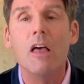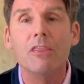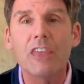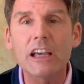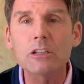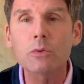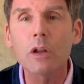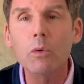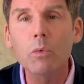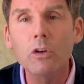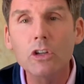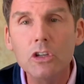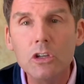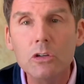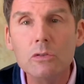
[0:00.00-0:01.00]
That's what I
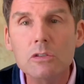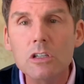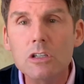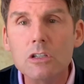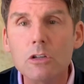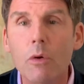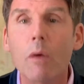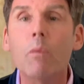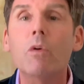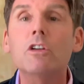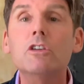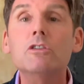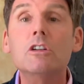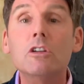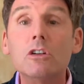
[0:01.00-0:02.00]
want you to do. I want
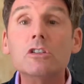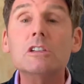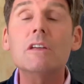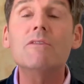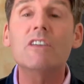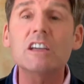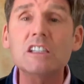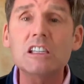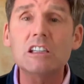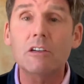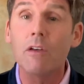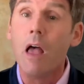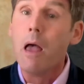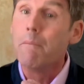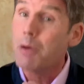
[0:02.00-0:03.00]
you to not just invest in
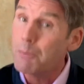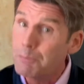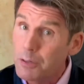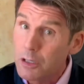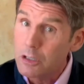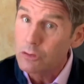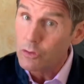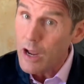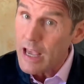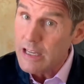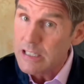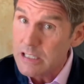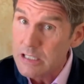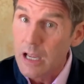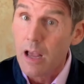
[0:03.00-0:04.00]
yourself, but
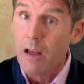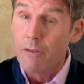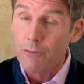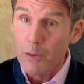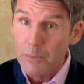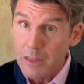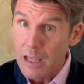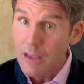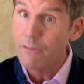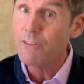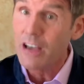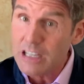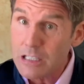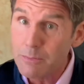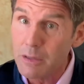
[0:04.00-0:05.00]
progress from the
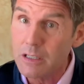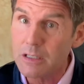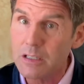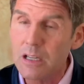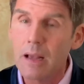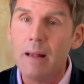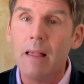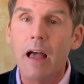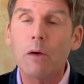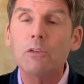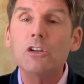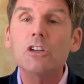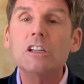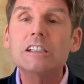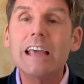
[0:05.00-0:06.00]
investment. I want
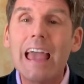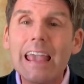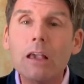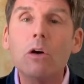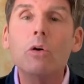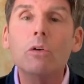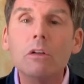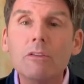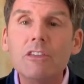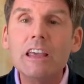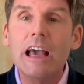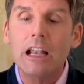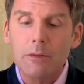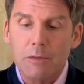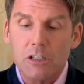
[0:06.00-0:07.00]
you to take all of the
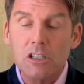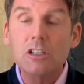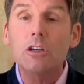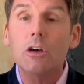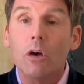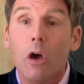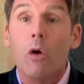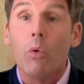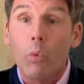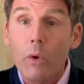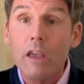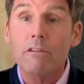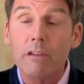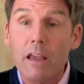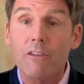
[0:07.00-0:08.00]
elements that
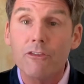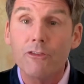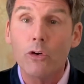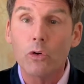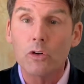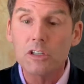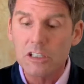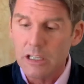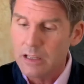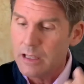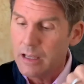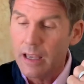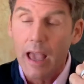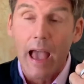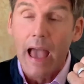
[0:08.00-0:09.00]
we reinforce in
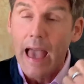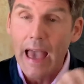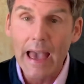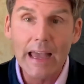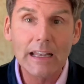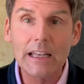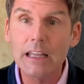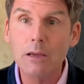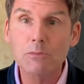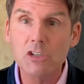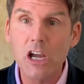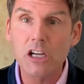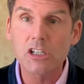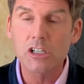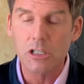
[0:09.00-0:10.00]
the handling
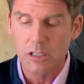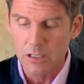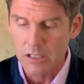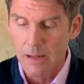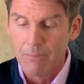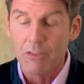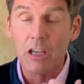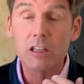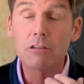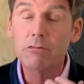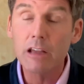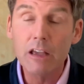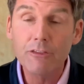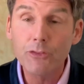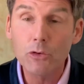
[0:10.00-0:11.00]
objections, in the
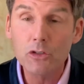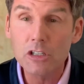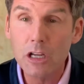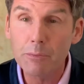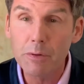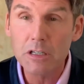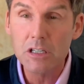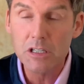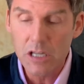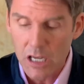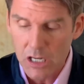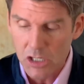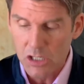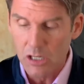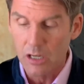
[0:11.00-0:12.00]
reinforcing your
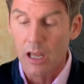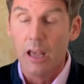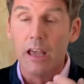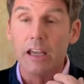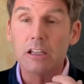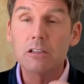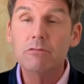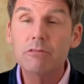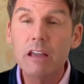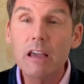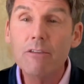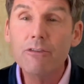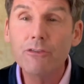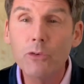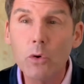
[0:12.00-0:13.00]
presentation, into
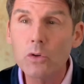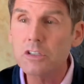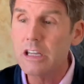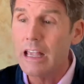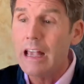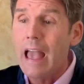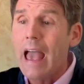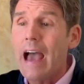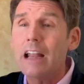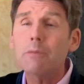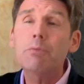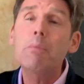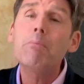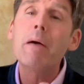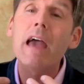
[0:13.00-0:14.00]
reinforcing how to
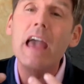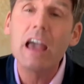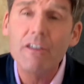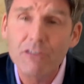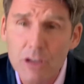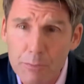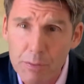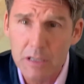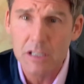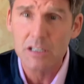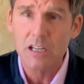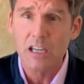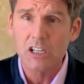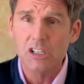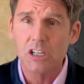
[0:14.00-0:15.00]
prepare for your
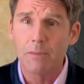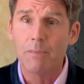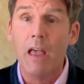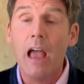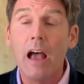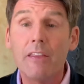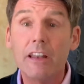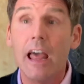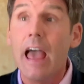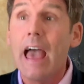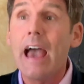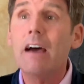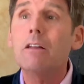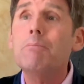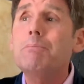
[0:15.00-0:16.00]
presentation, and then
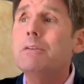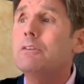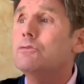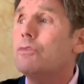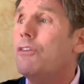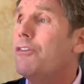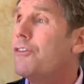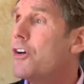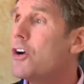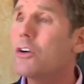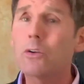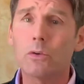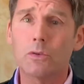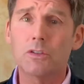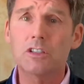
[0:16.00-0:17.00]
how to build
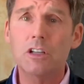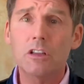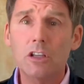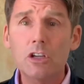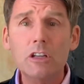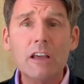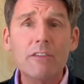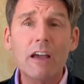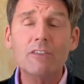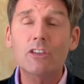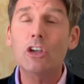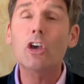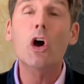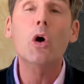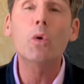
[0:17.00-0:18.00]
referrals so that you never have to
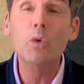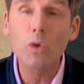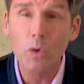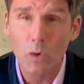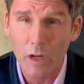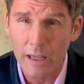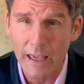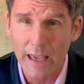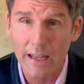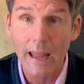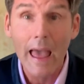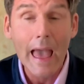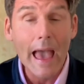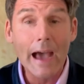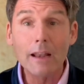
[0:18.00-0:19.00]
cold call again,
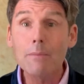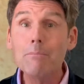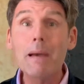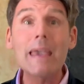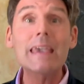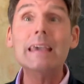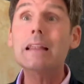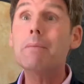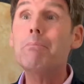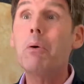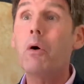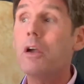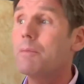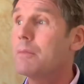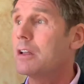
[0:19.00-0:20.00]
how to make an
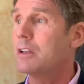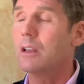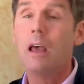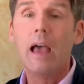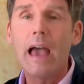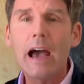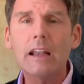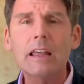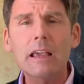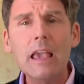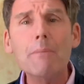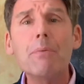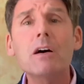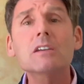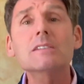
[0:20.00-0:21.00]
appointment, how to get
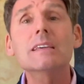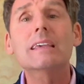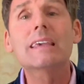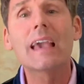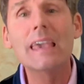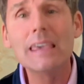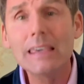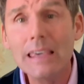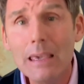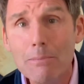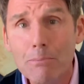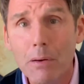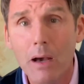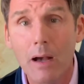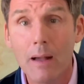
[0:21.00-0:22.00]
past the
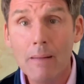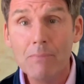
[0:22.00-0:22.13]
gatekeeper.